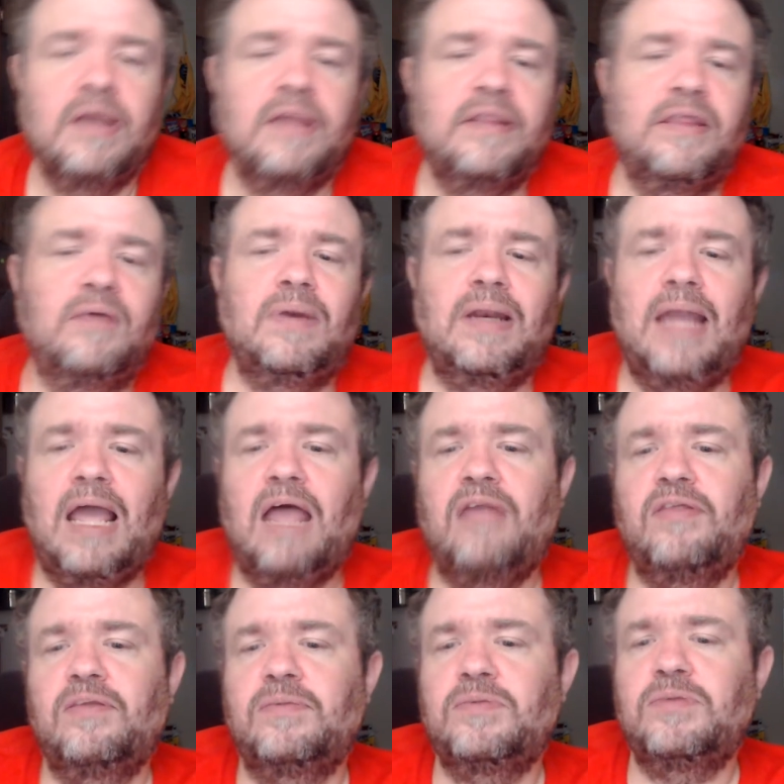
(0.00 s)
They would allow
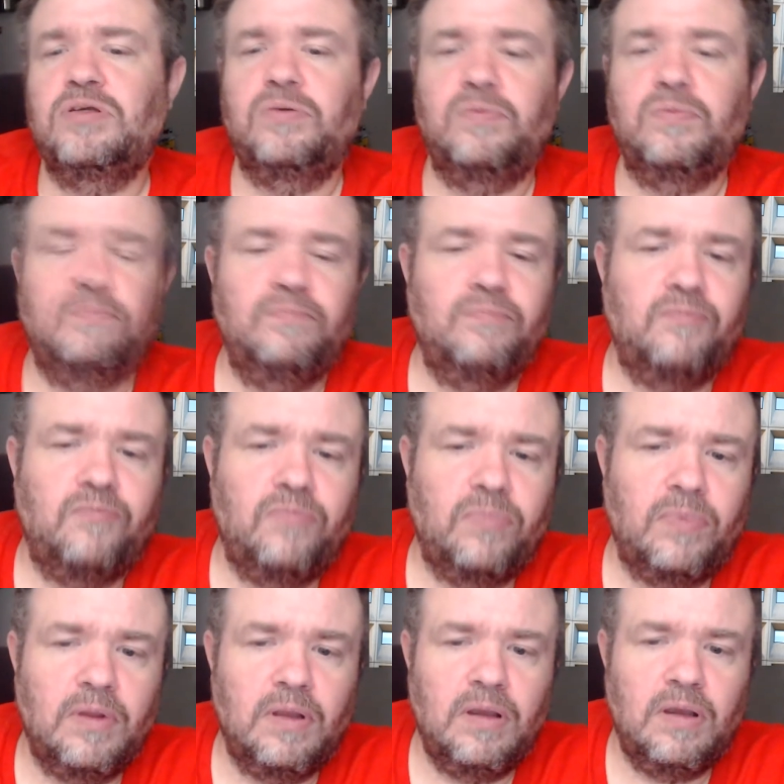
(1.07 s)
them to,
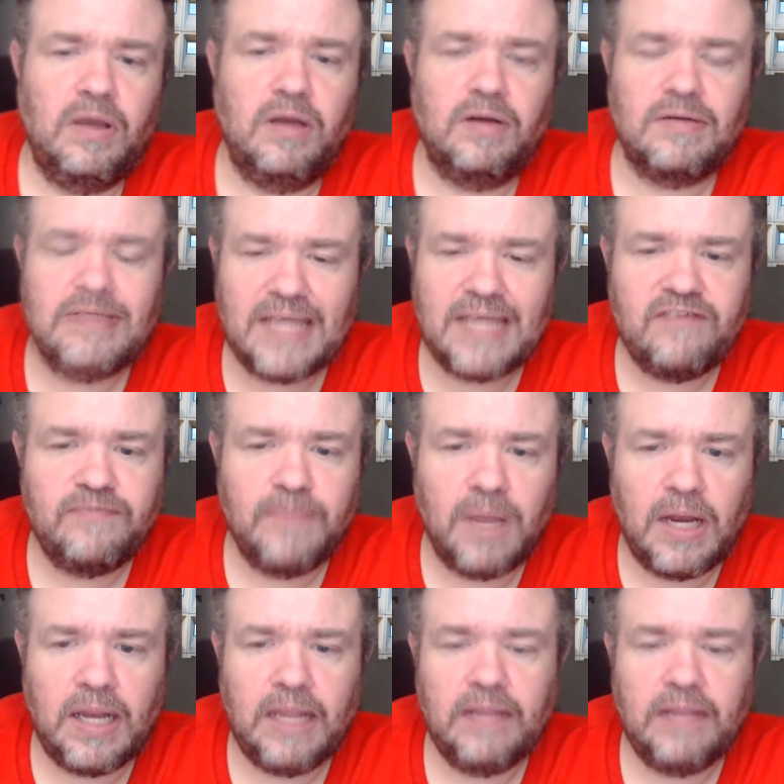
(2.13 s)
save money